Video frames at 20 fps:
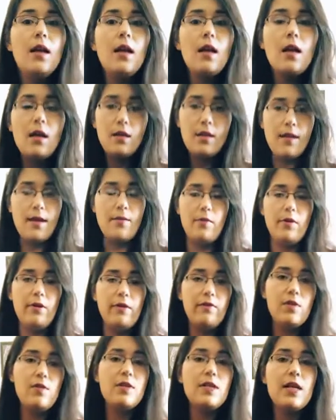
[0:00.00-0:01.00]
That will give you
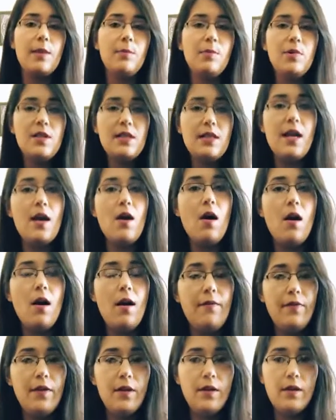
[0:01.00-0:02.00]
10% off
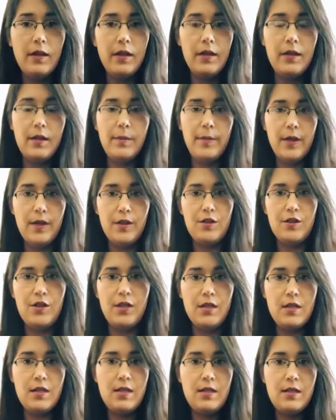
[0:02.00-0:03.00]
your glitter
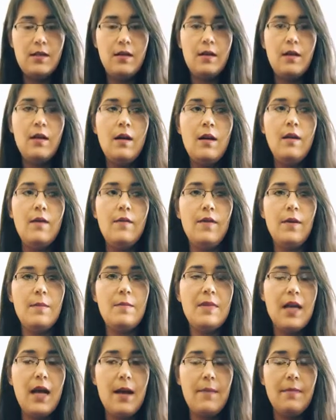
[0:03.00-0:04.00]
purchase from
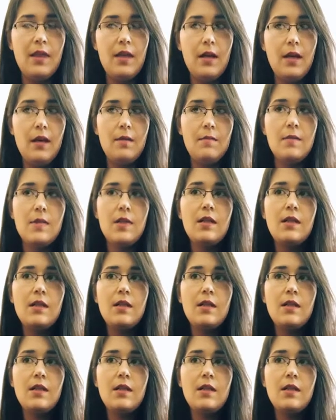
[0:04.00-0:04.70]
Tom Thumbs.